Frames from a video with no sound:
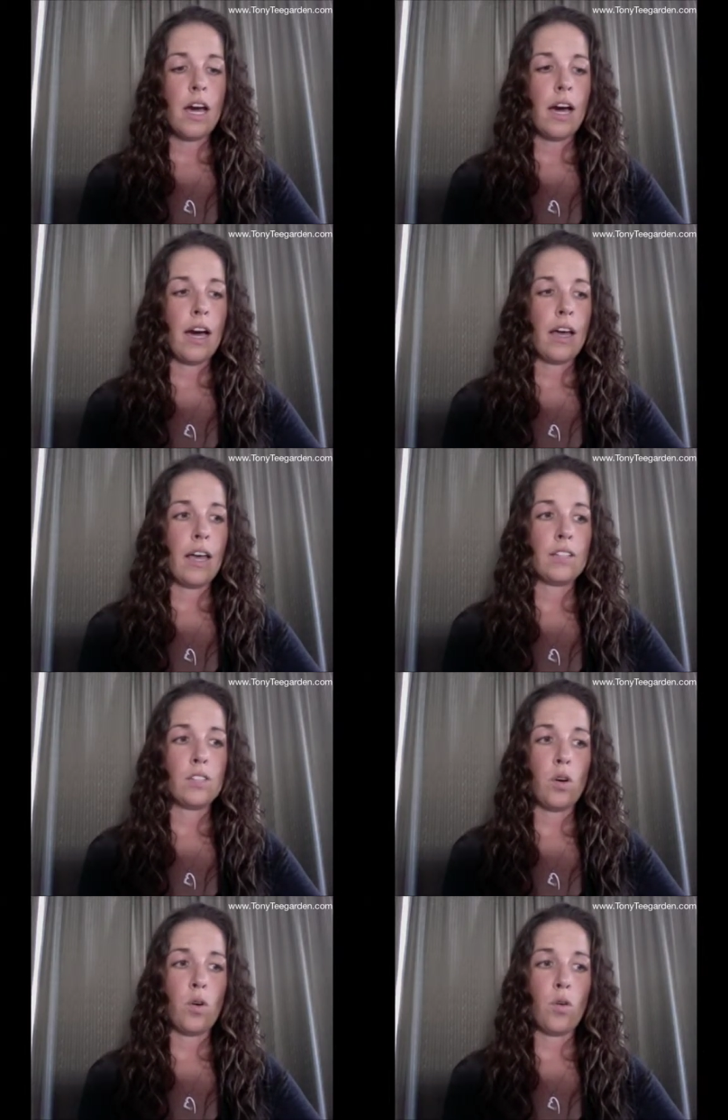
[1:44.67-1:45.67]
And
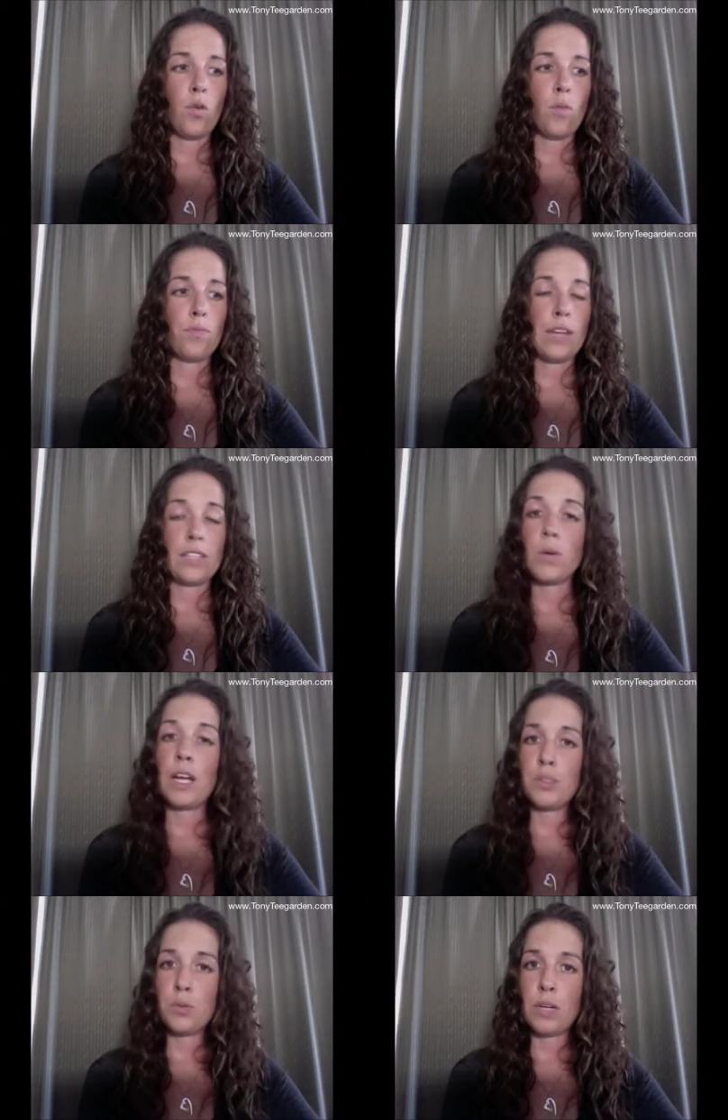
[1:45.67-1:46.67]
so that's why
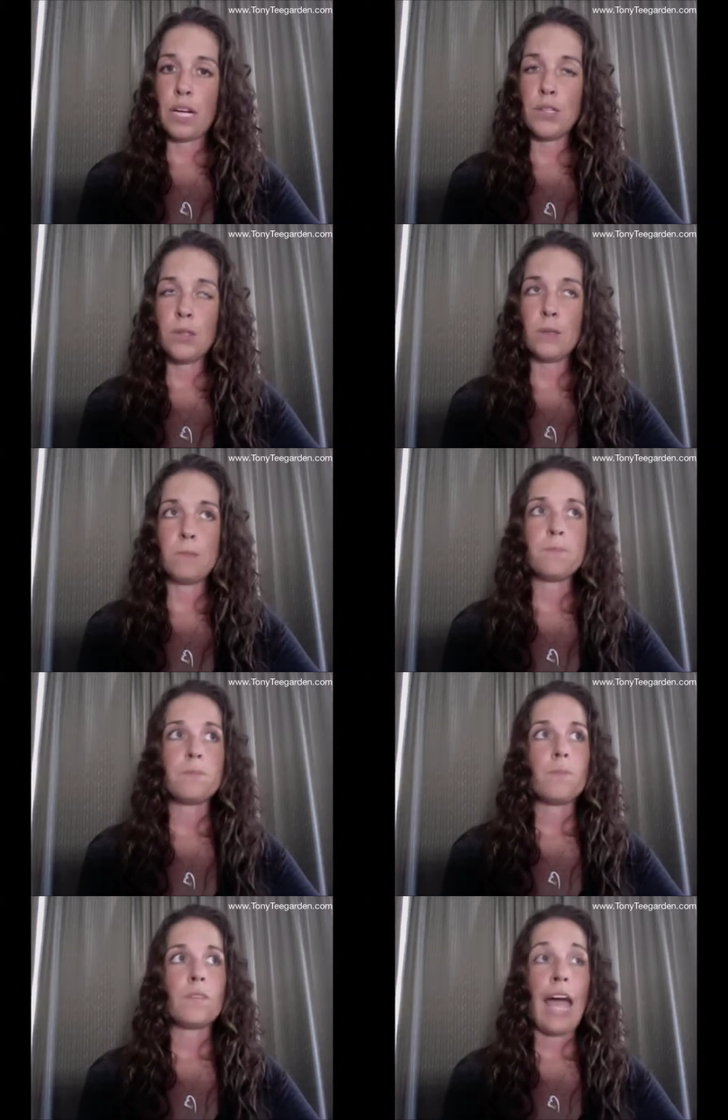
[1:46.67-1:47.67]
I do what I do.
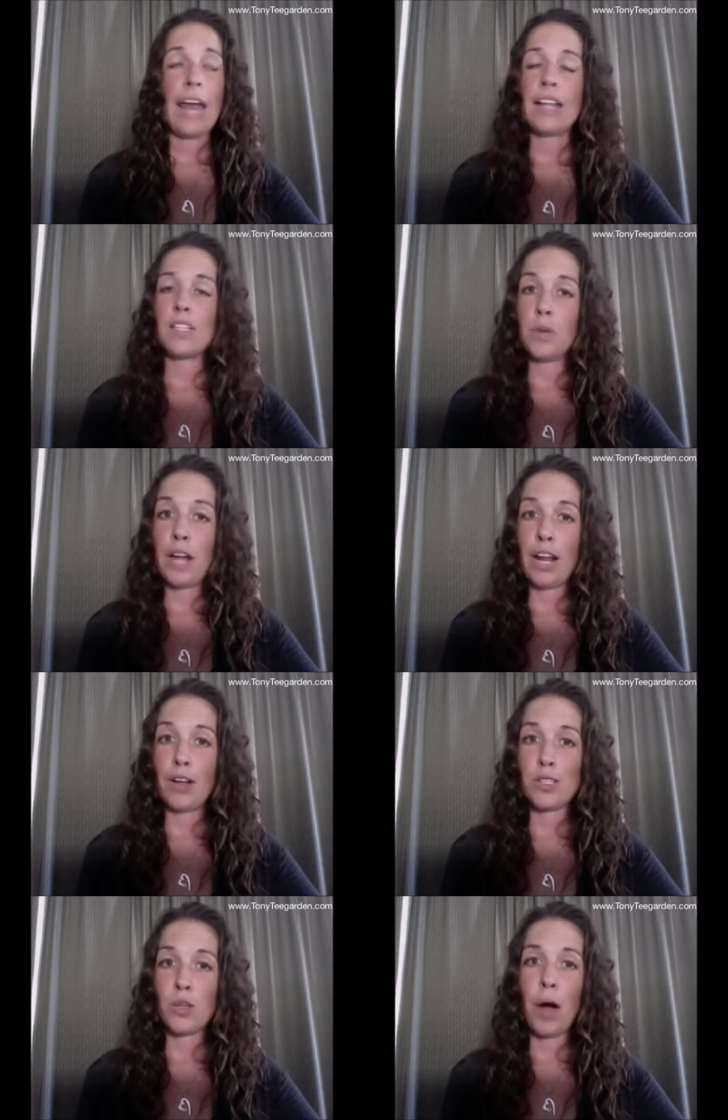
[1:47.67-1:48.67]
And that's what I
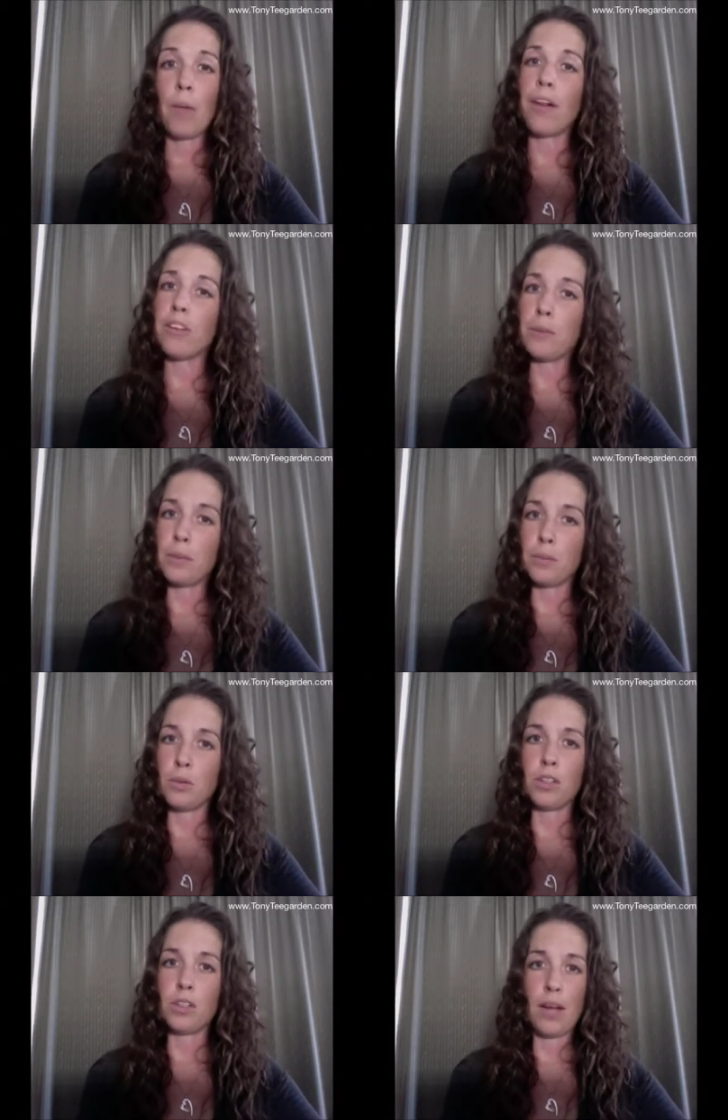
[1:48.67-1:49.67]
also help other people
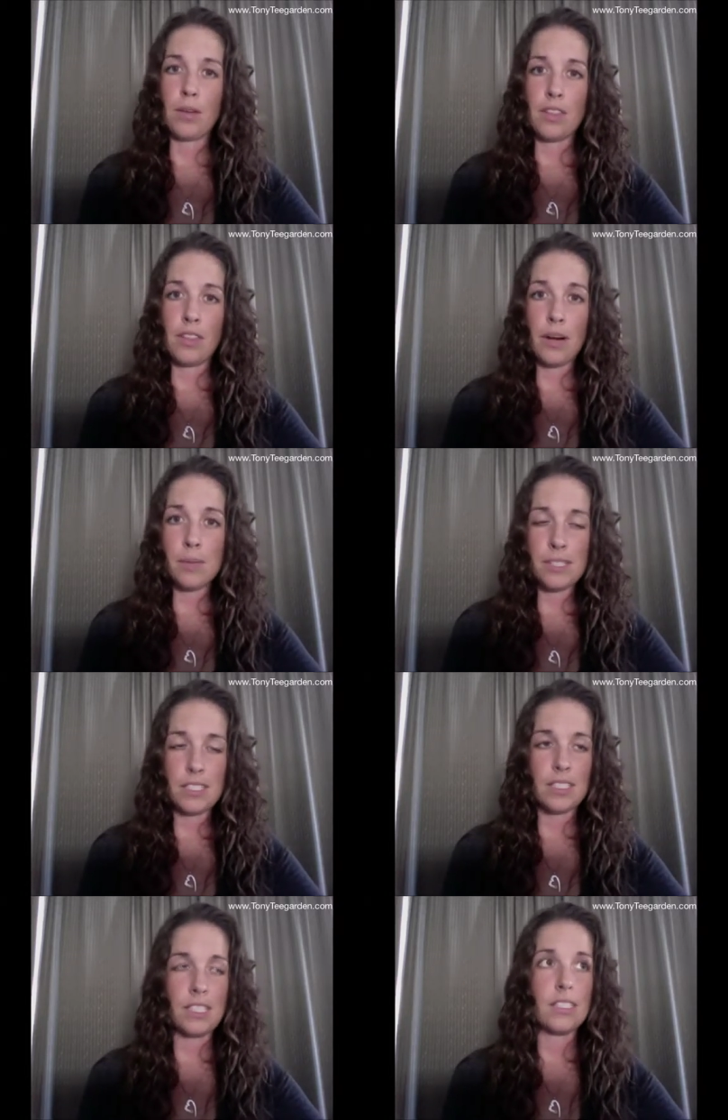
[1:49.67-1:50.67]
create within their
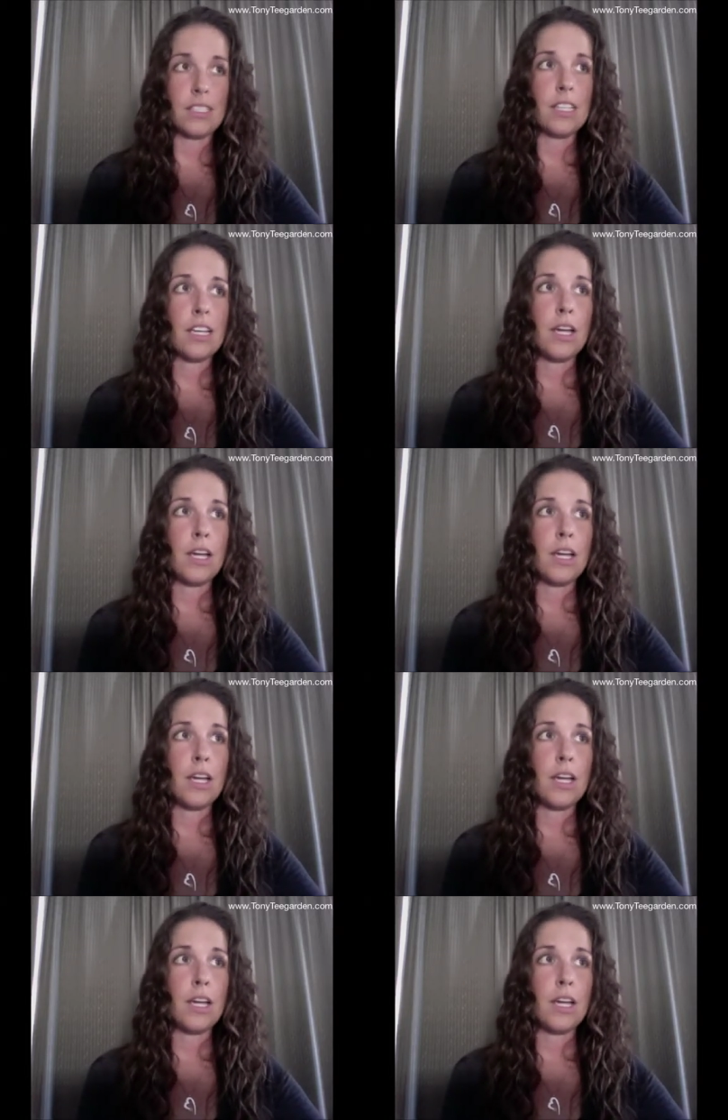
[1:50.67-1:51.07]
businesses.